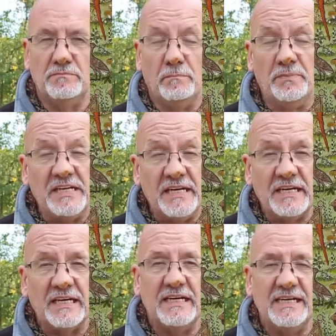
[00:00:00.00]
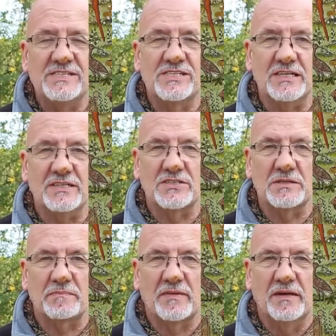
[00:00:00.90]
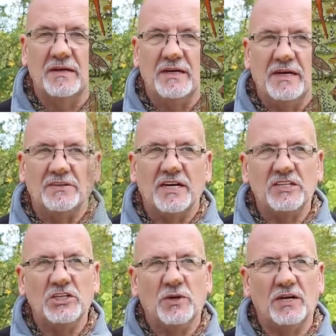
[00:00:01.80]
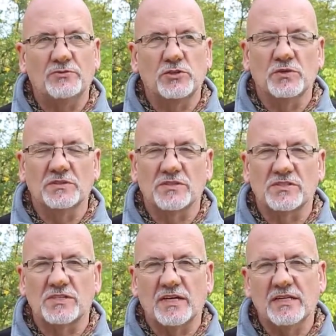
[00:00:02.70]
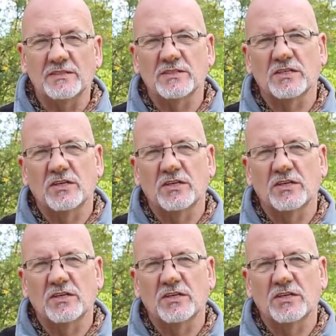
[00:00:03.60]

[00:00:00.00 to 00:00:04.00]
being is it? Then you have to understand